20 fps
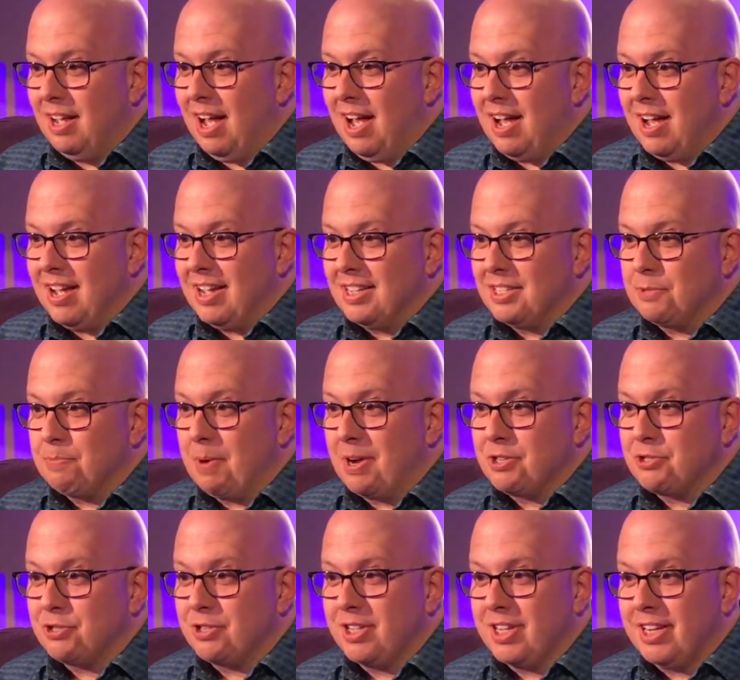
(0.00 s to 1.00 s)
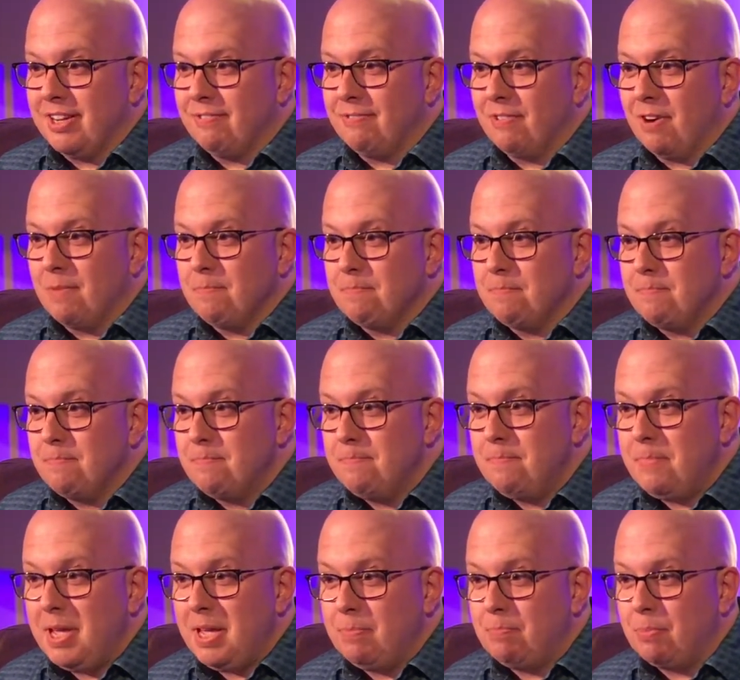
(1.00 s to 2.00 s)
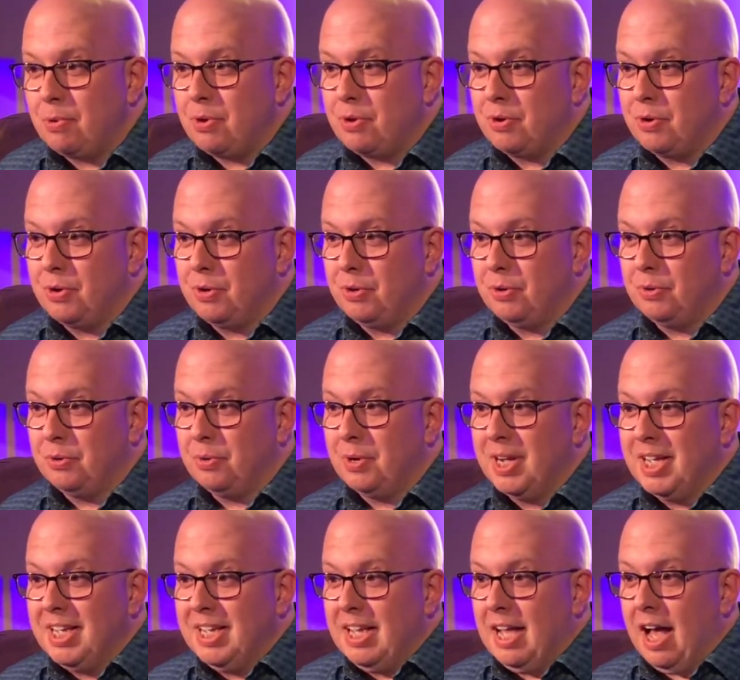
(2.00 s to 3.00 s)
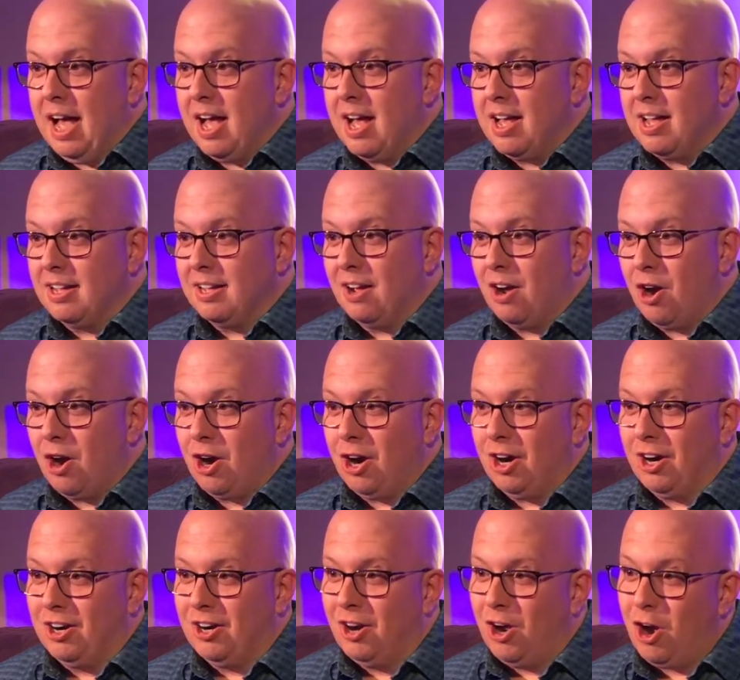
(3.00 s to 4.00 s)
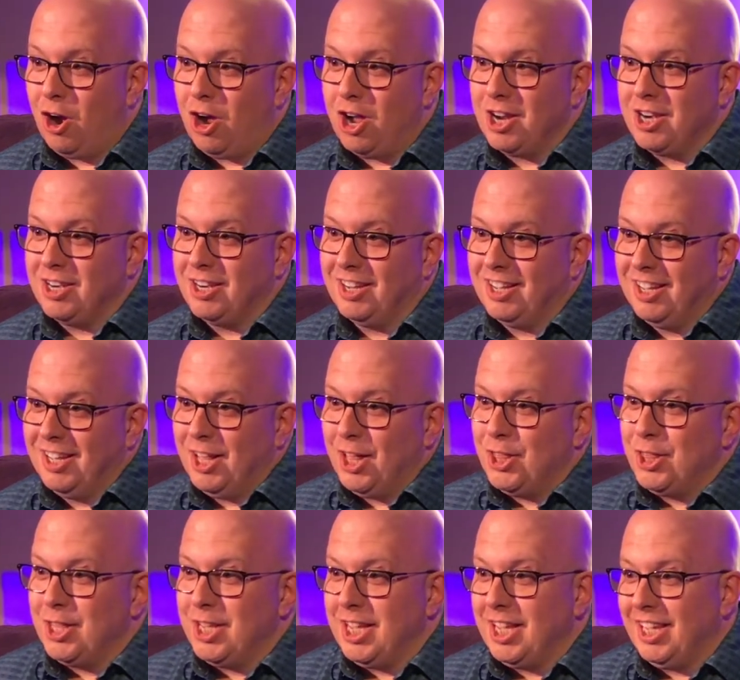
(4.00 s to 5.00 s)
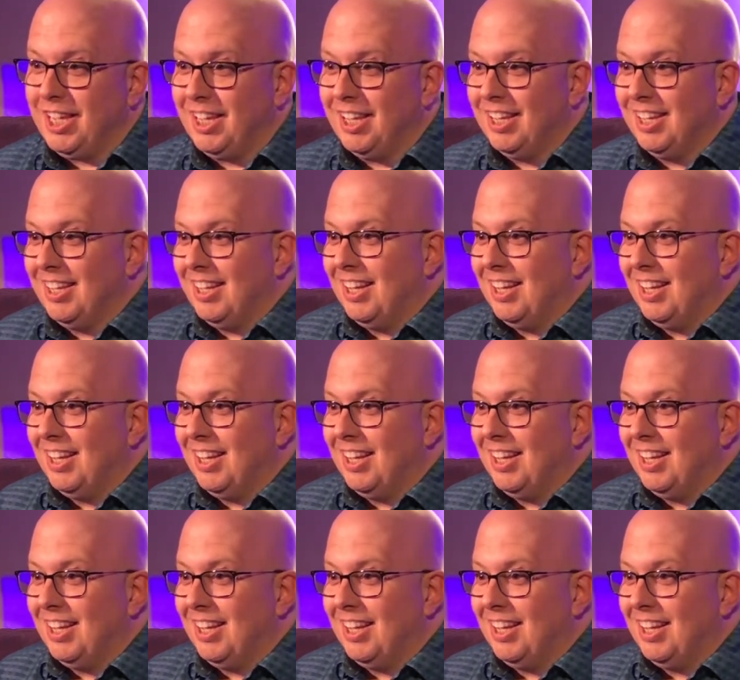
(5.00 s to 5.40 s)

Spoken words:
especially from people who are on the